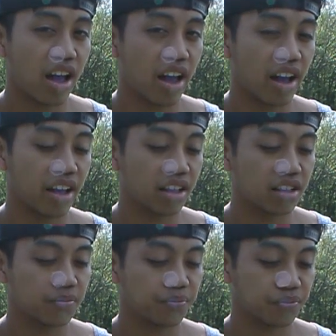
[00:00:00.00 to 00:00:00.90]
and
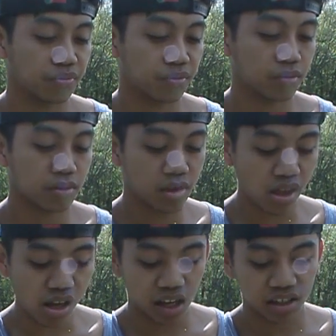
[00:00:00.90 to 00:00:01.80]

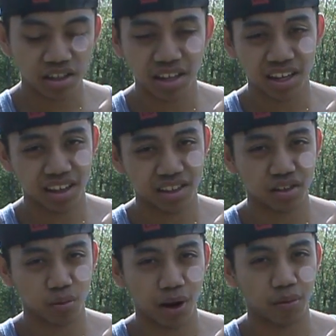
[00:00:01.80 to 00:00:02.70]
I'll just say this
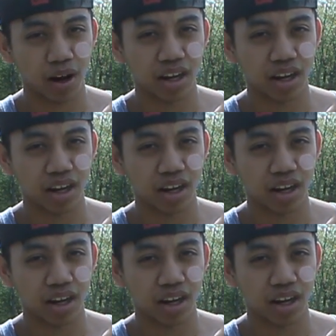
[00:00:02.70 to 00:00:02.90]
is my